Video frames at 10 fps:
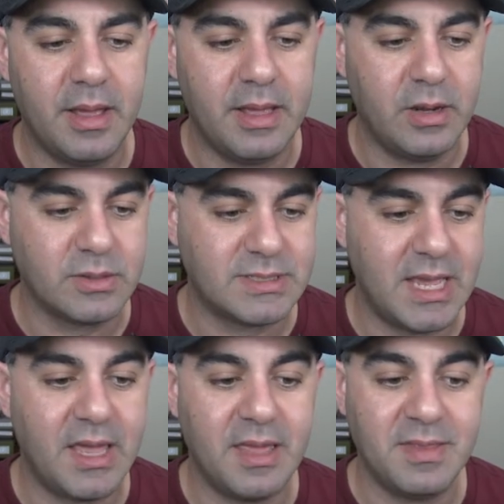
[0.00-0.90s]
It'll
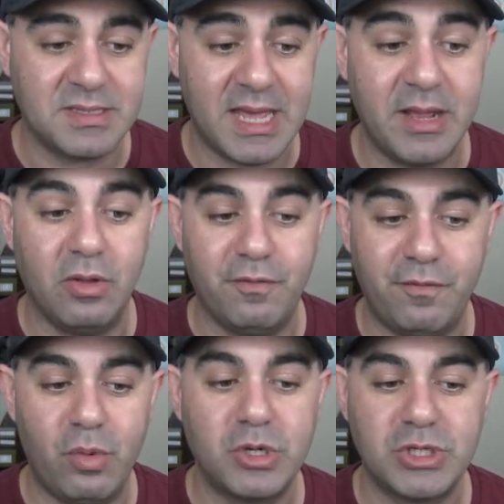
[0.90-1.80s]
say in the title,
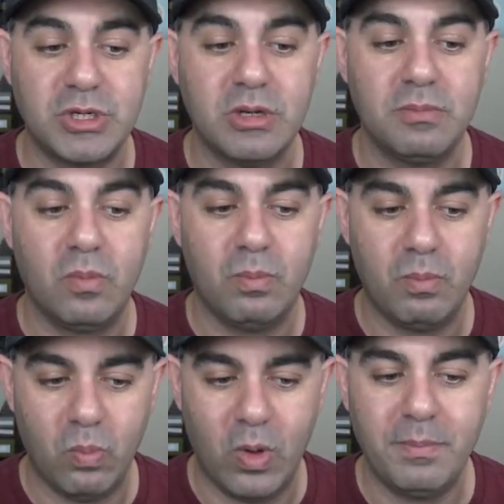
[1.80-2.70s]
Forge
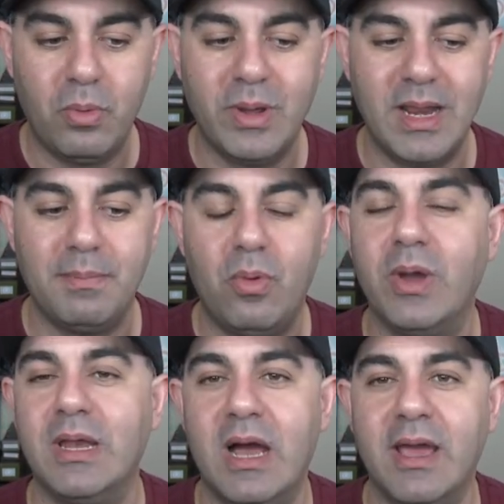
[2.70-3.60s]

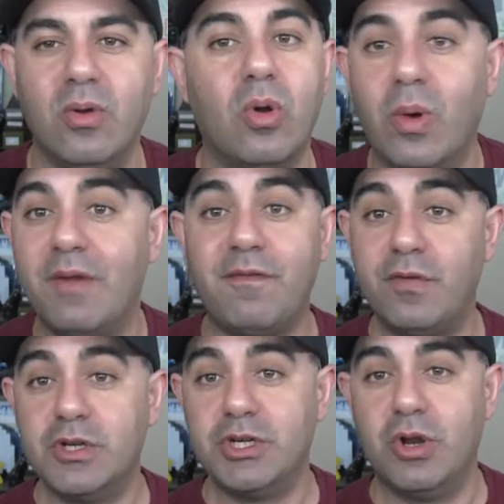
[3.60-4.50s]
1.8.9 or whatever
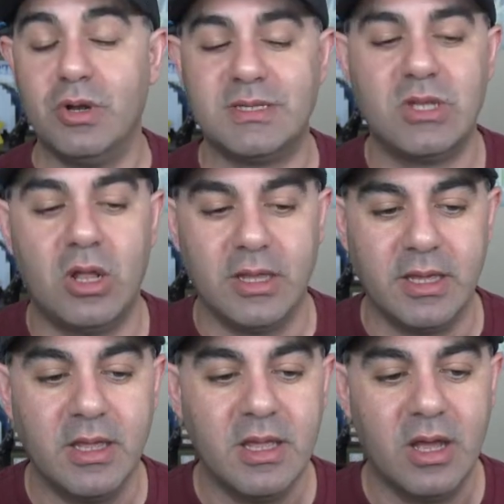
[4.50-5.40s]
version you're
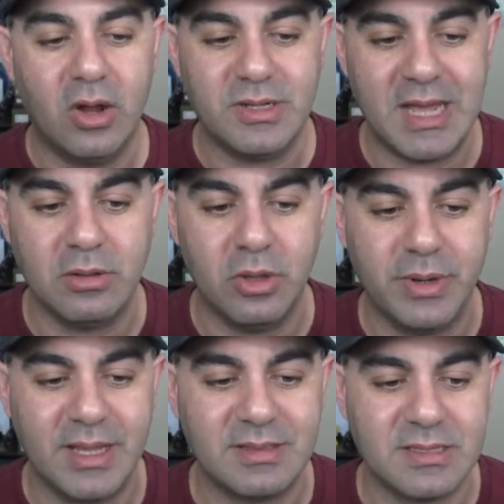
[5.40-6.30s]
installing or
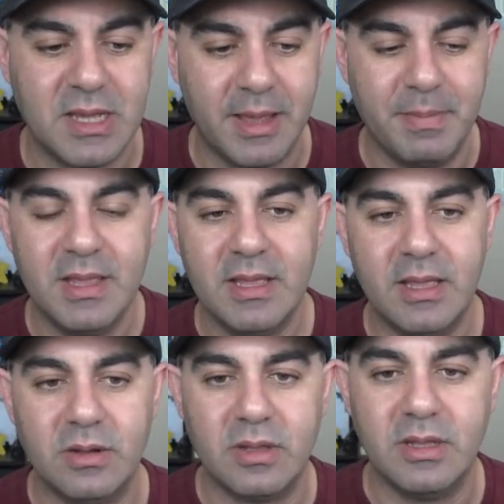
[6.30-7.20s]
downloading at the time.
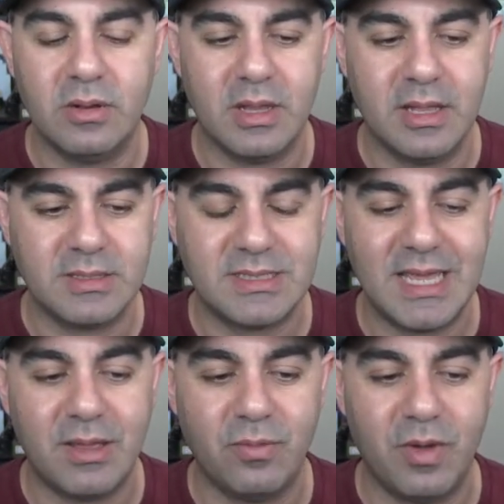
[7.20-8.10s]
It'll
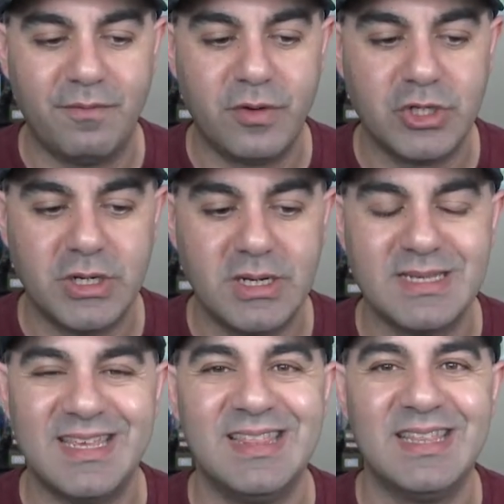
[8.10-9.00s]
state what version it
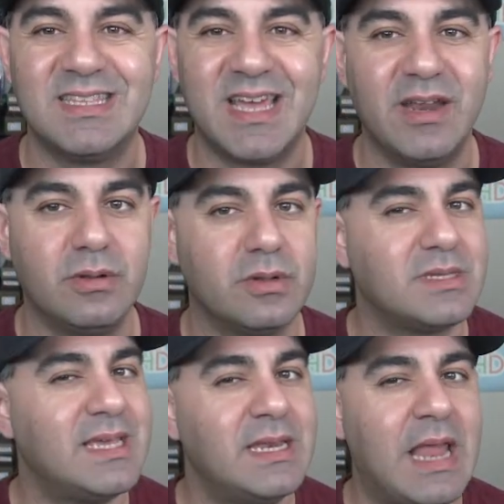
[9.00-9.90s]
is in the title. It'll
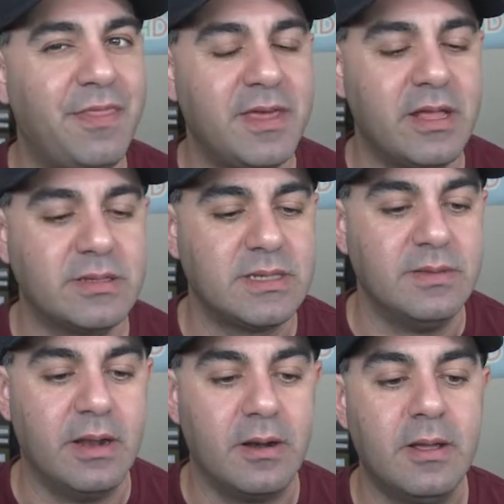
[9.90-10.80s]
say nothing else in
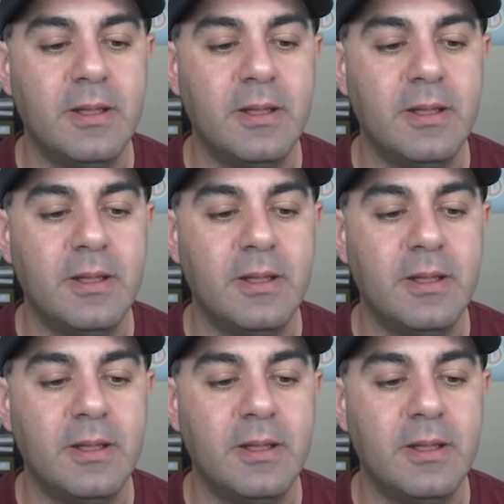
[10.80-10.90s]
there.